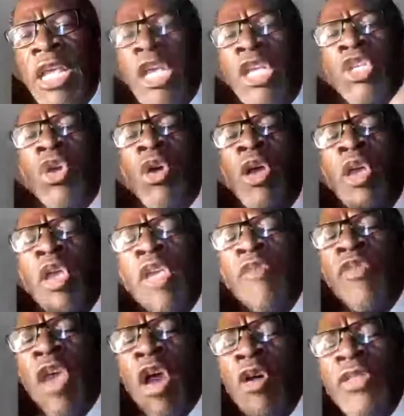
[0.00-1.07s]
So if
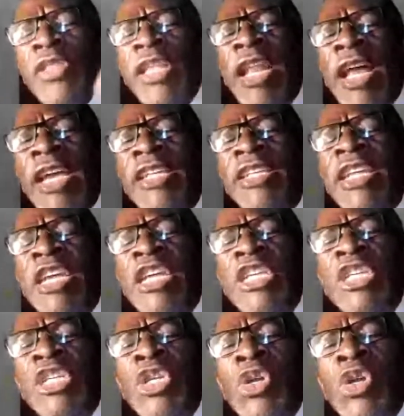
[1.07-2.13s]
you're on the line,
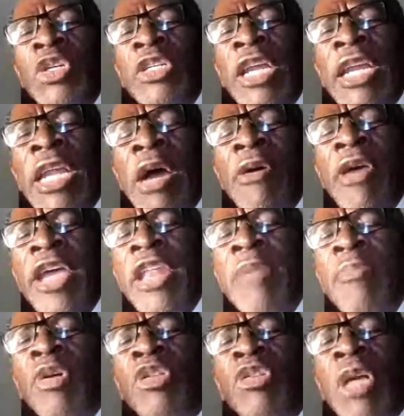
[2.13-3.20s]
do not allow
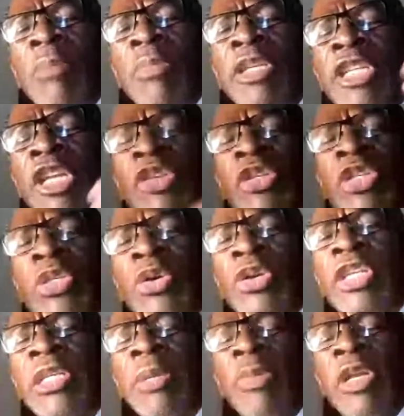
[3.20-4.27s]
anybody to come and tell you
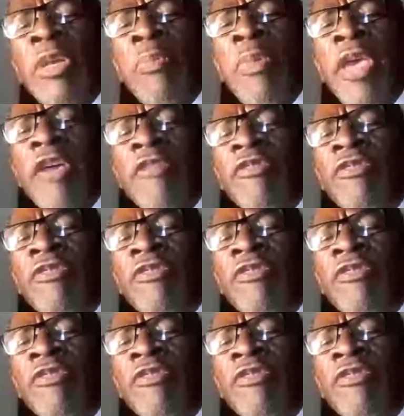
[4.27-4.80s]
stories about PF.